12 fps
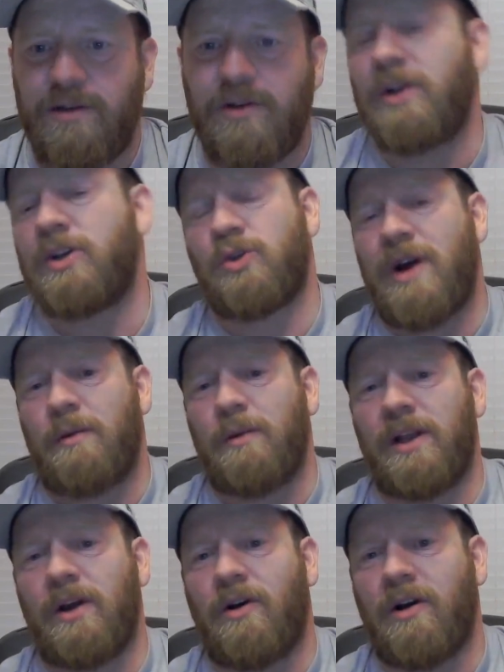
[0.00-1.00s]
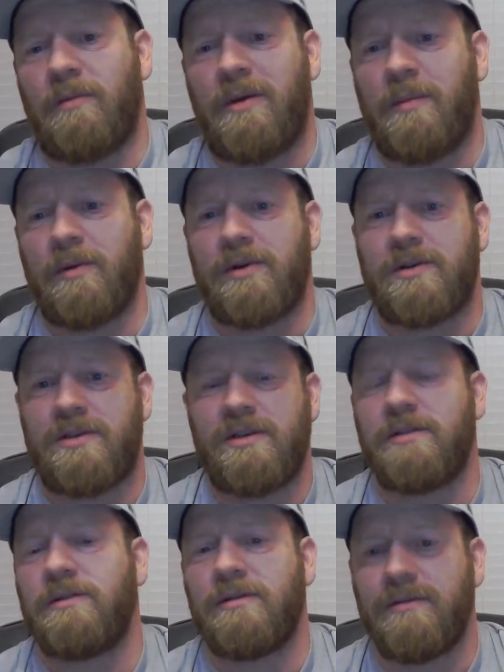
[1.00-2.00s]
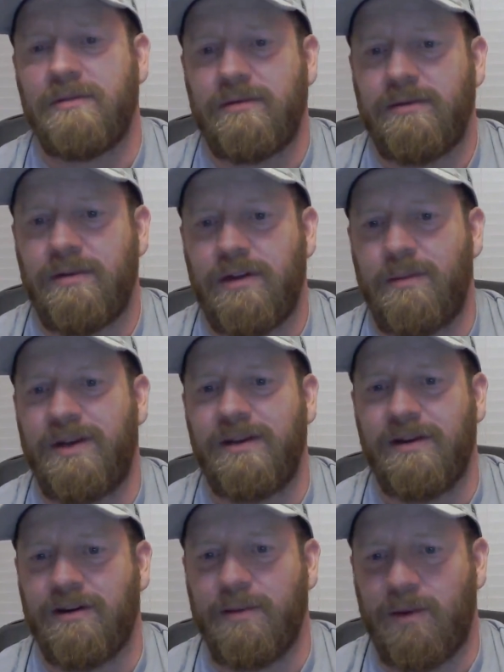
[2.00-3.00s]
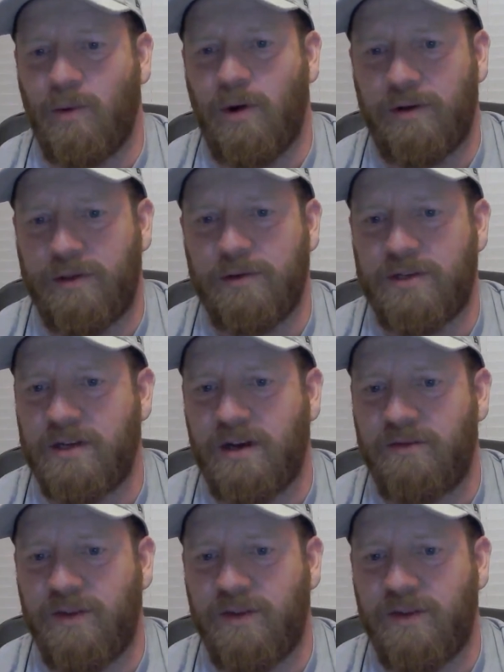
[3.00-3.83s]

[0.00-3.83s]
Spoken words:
you can try really hard and people are still going to be dumb and walk through stuff,